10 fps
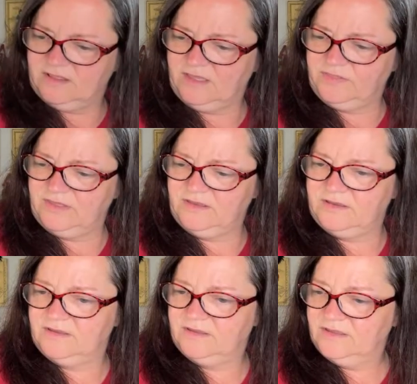I think.
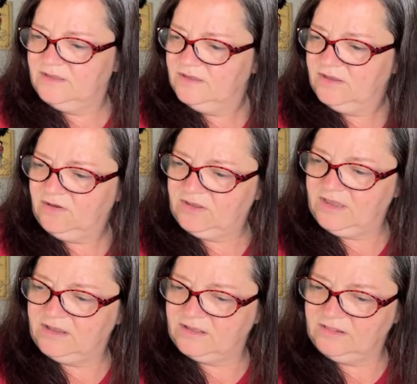
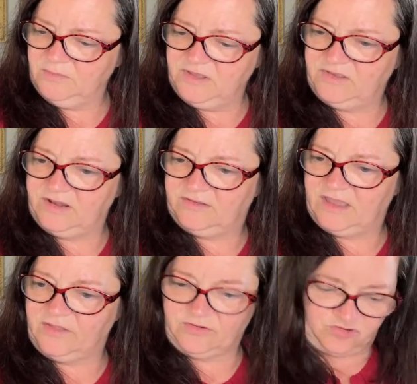Okay, let me get the
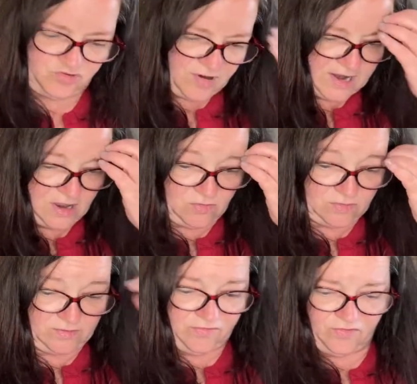other tray
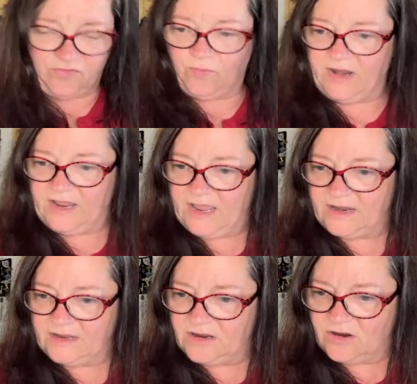out. This is what I
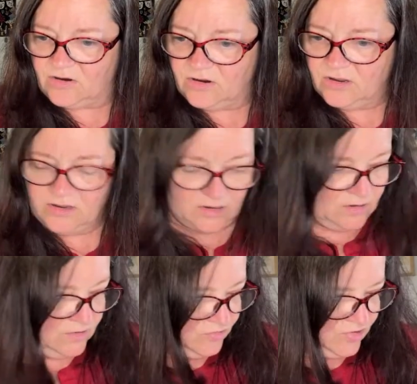had here.
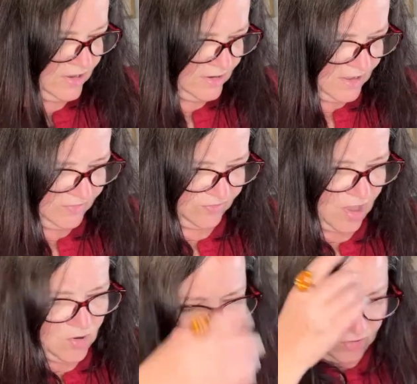She had nice stuff.
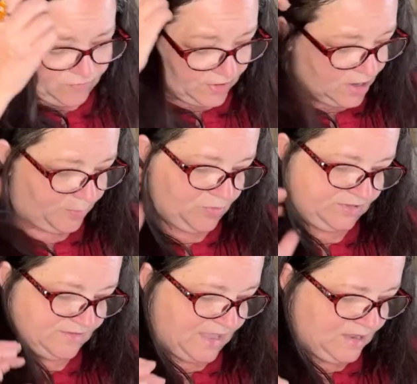Oh, I do have a couple
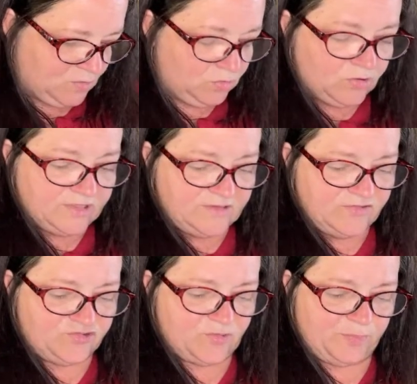of dangle. Look at
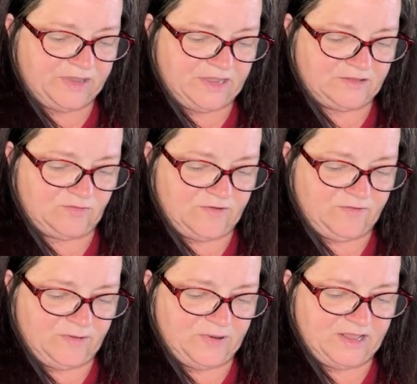these Japan. Do I have
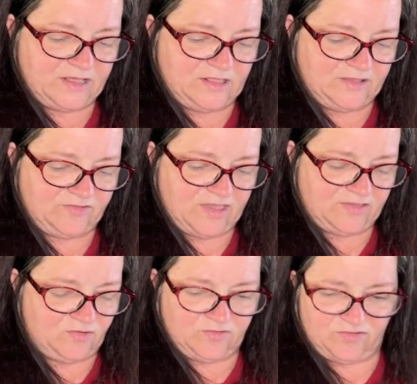anybody that collects that?
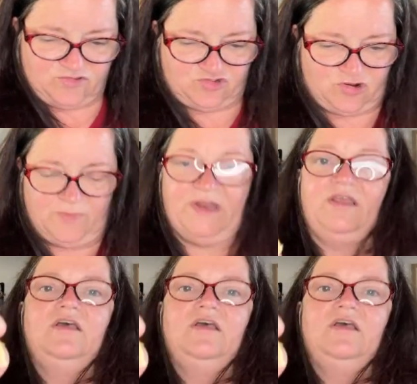Or is this Germany?